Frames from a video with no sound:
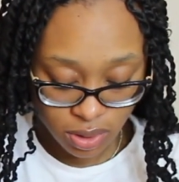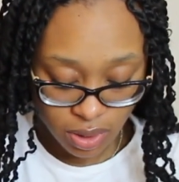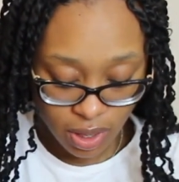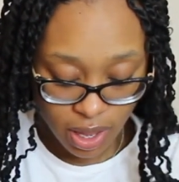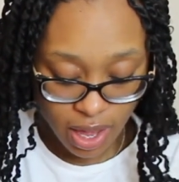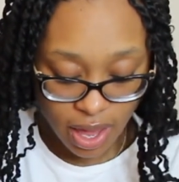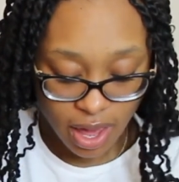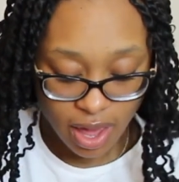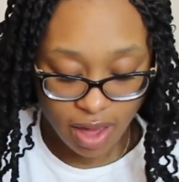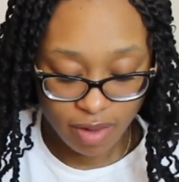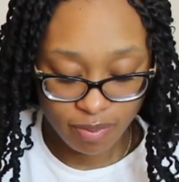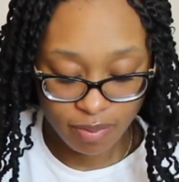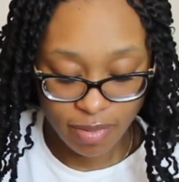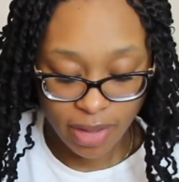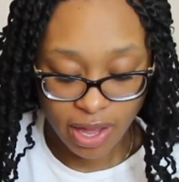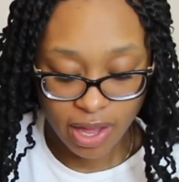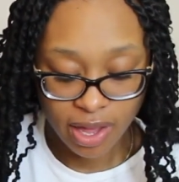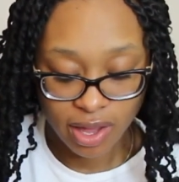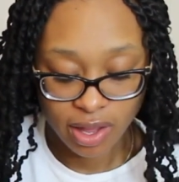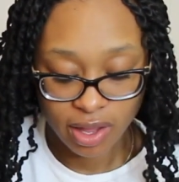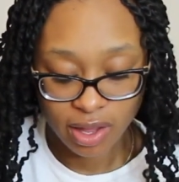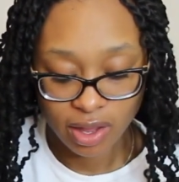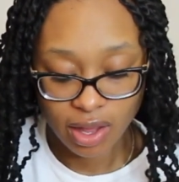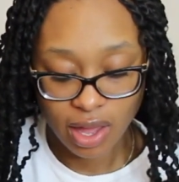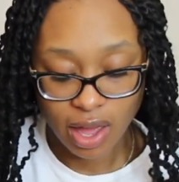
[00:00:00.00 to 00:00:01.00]
I have
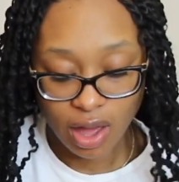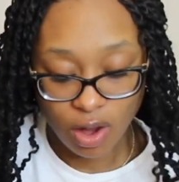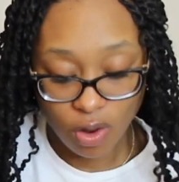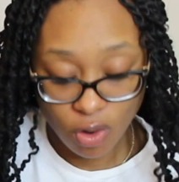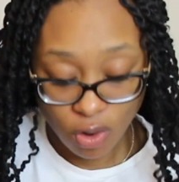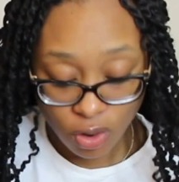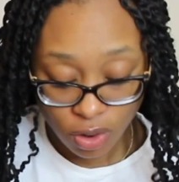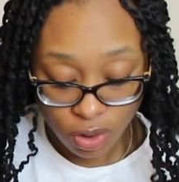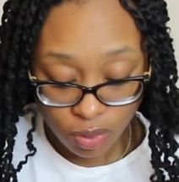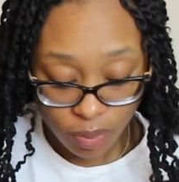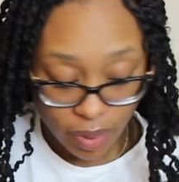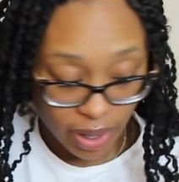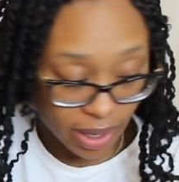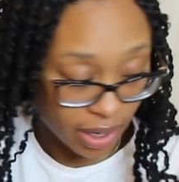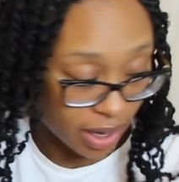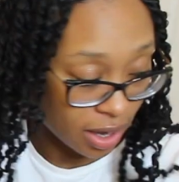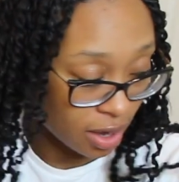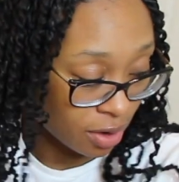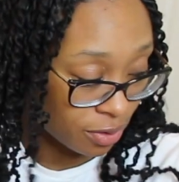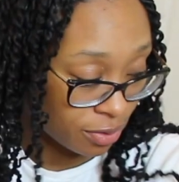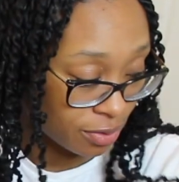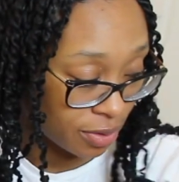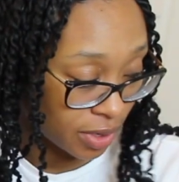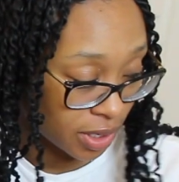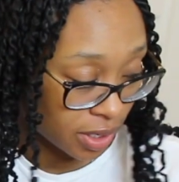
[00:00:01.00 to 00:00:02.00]
my all-white
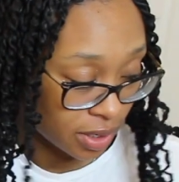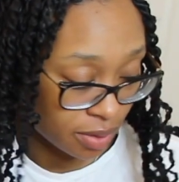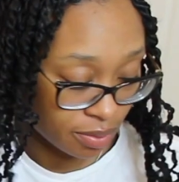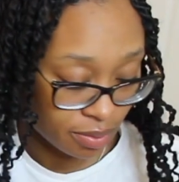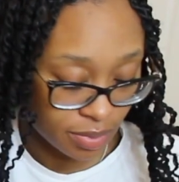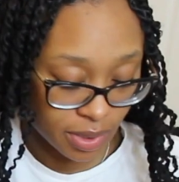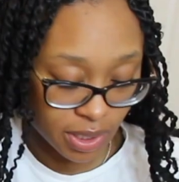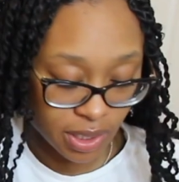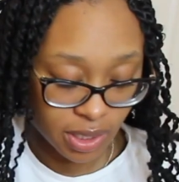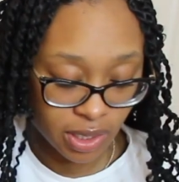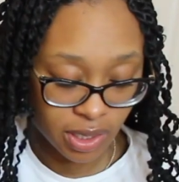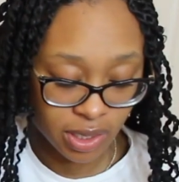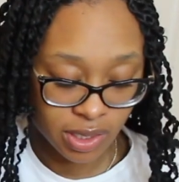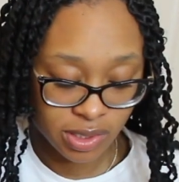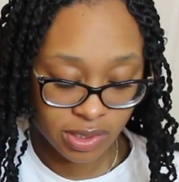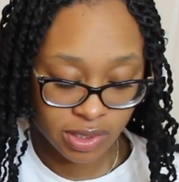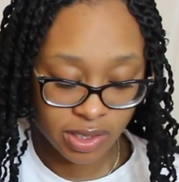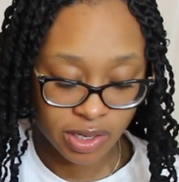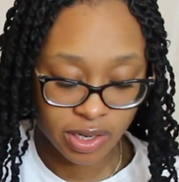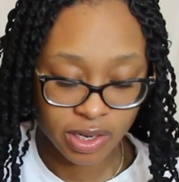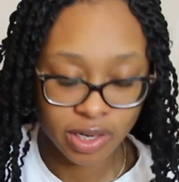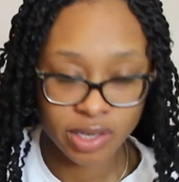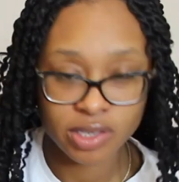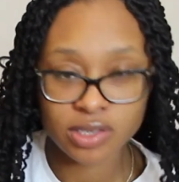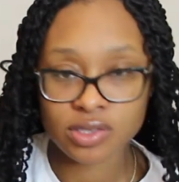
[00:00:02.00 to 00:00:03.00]
outfit because
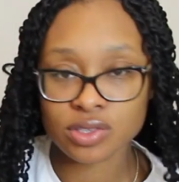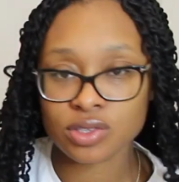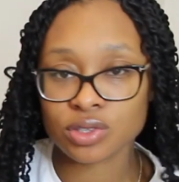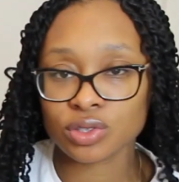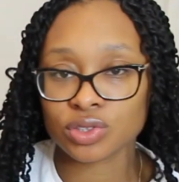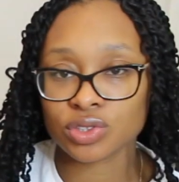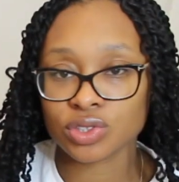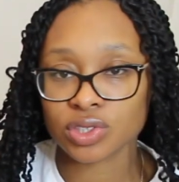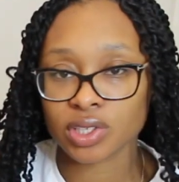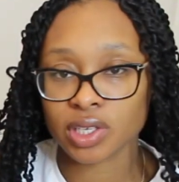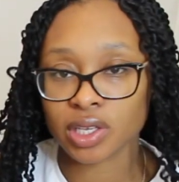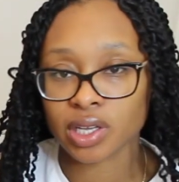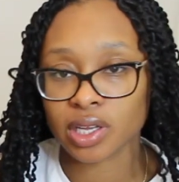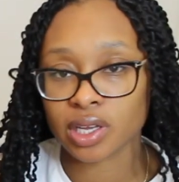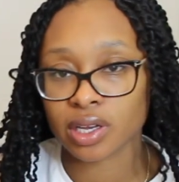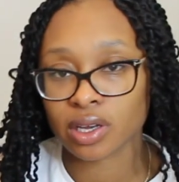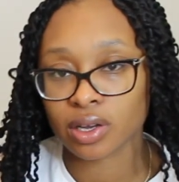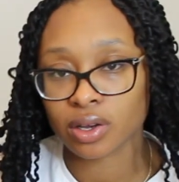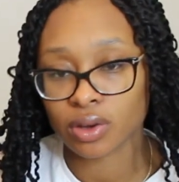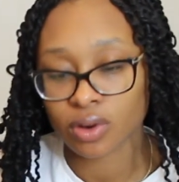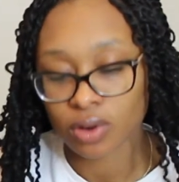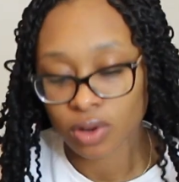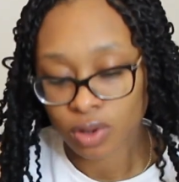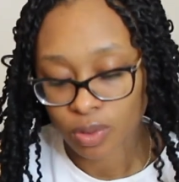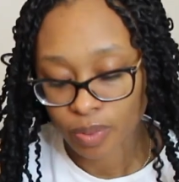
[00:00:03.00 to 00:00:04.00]
there's usually
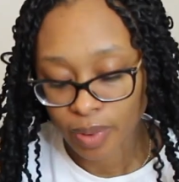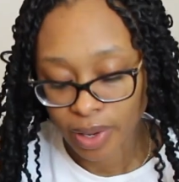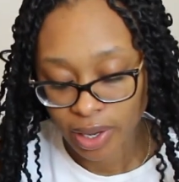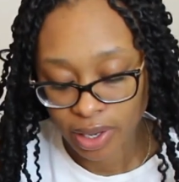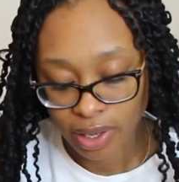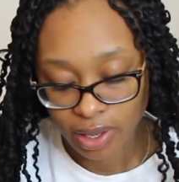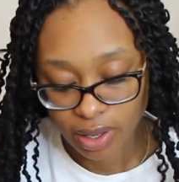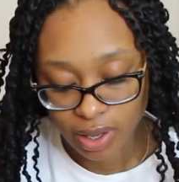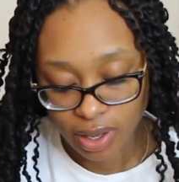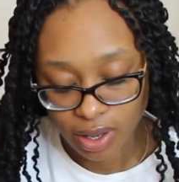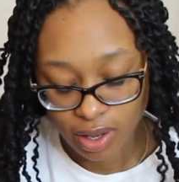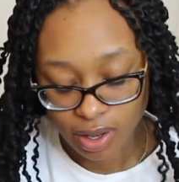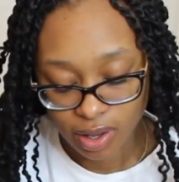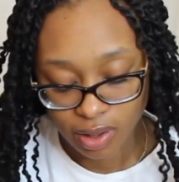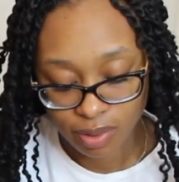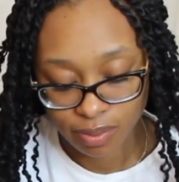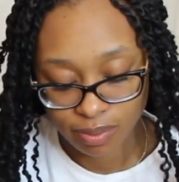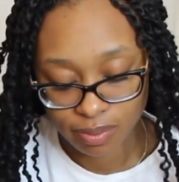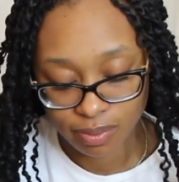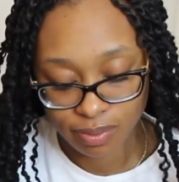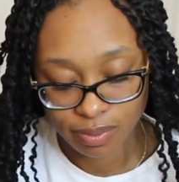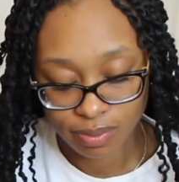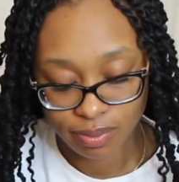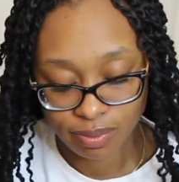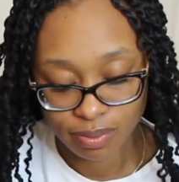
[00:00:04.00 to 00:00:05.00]
an all-white
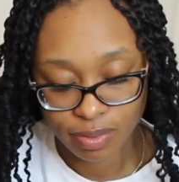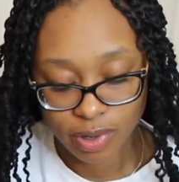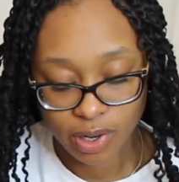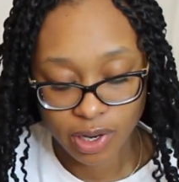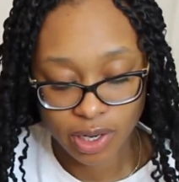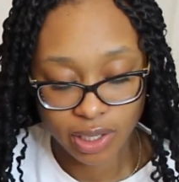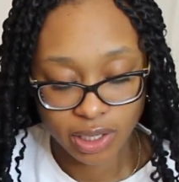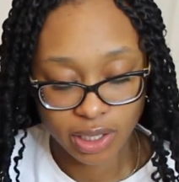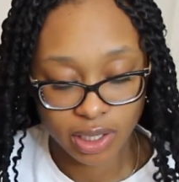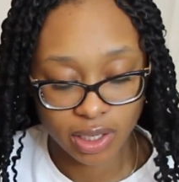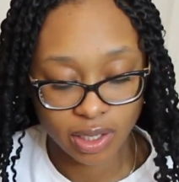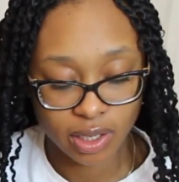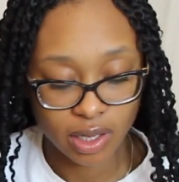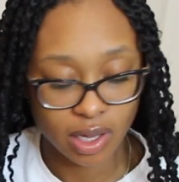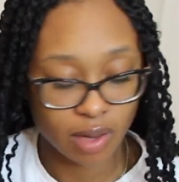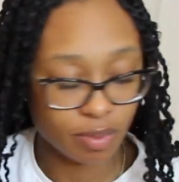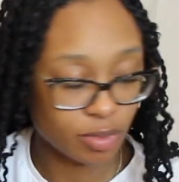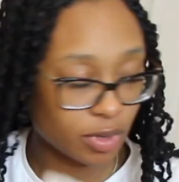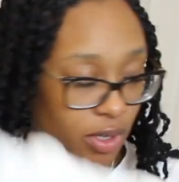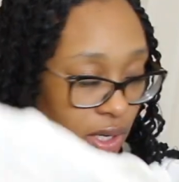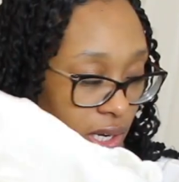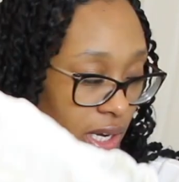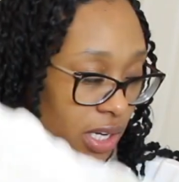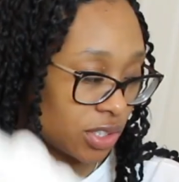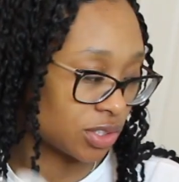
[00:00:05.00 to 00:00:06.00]
party. I'm
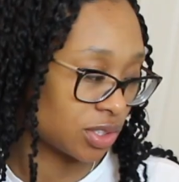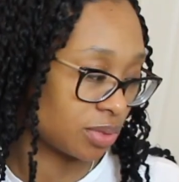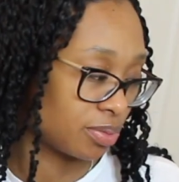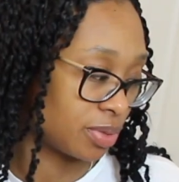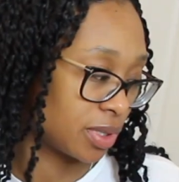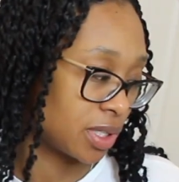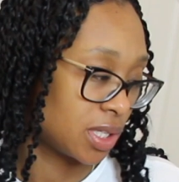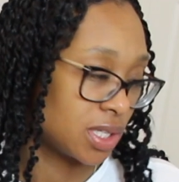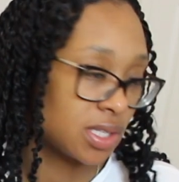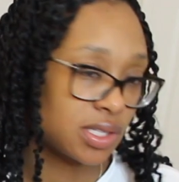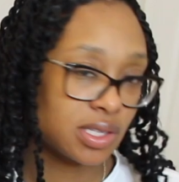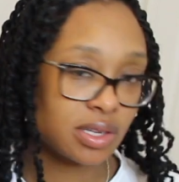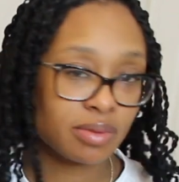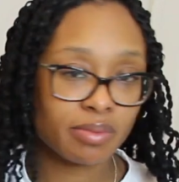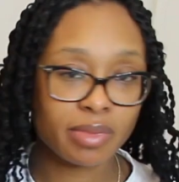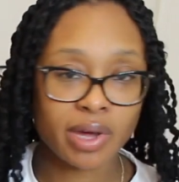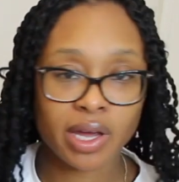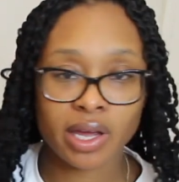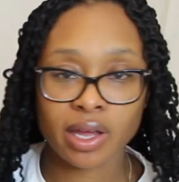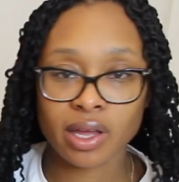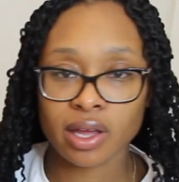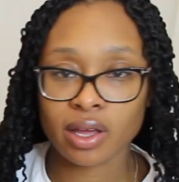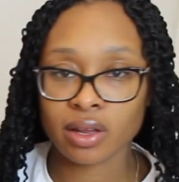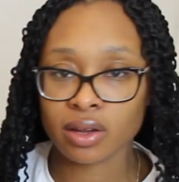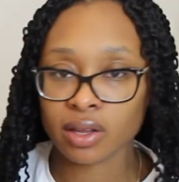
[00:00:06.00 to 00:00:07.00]
gonna actually put this in
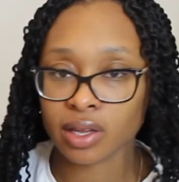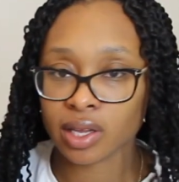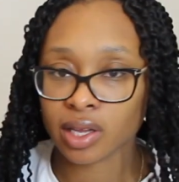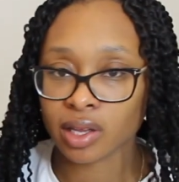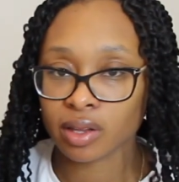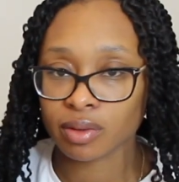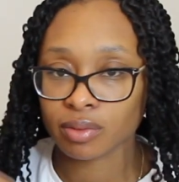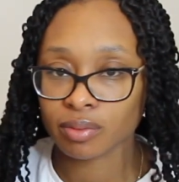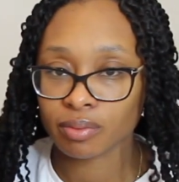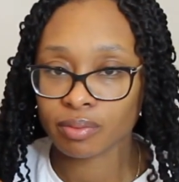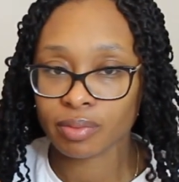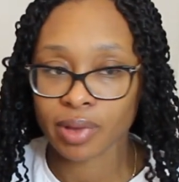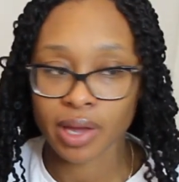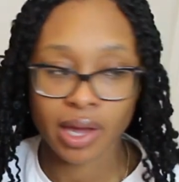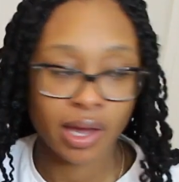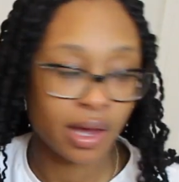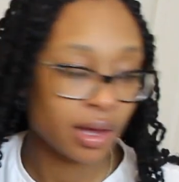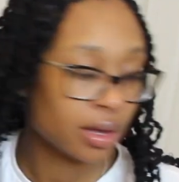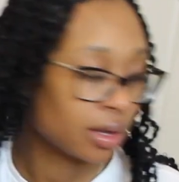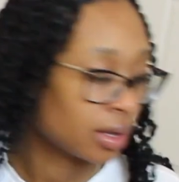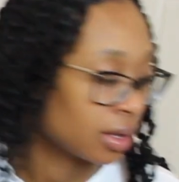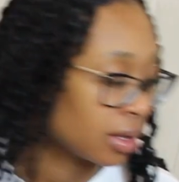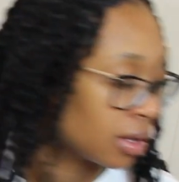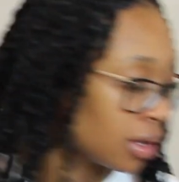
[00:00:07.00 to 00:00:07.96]
my elegant bag.